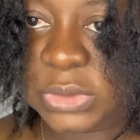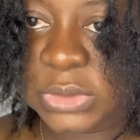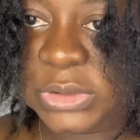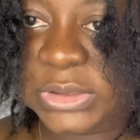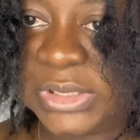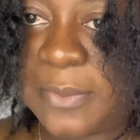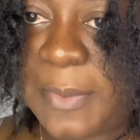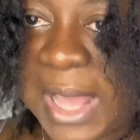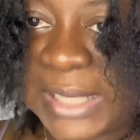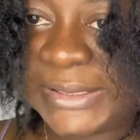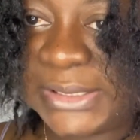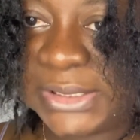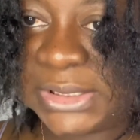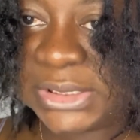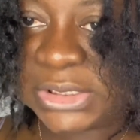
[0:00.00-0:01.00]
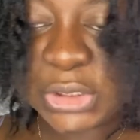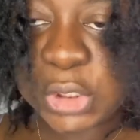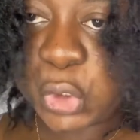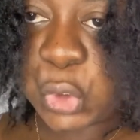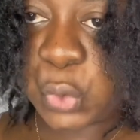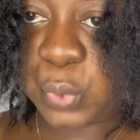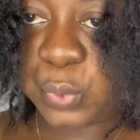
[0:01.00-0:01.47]
See my titties?
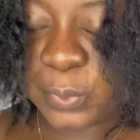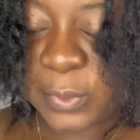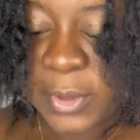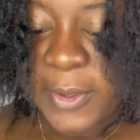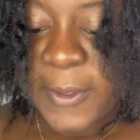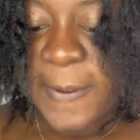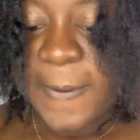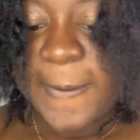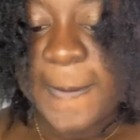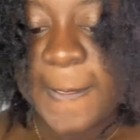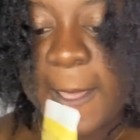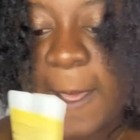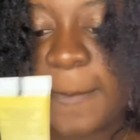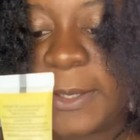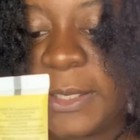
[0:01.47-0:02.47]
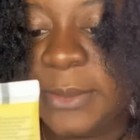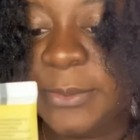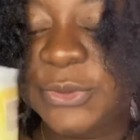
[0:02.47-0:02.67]
Nope. I'm gonna be